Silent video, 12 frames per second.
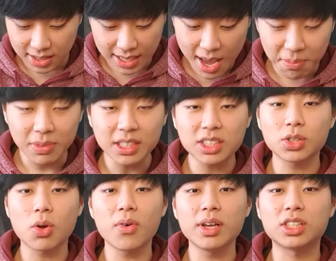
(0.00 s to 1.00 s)
Damn, this
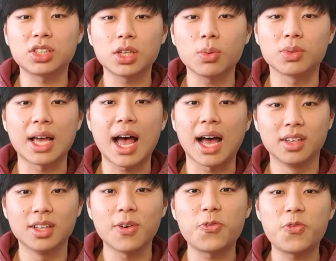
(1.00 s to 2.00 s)
story is so dark.
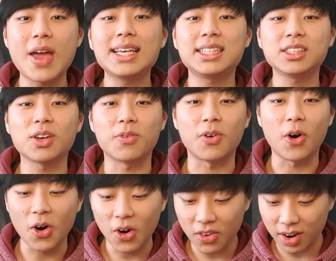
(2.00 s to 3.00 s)
The faces of
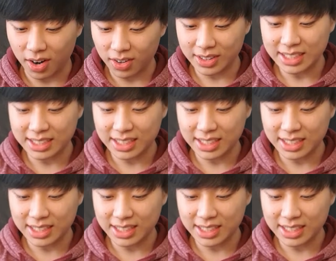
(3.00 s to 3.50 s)
horror on these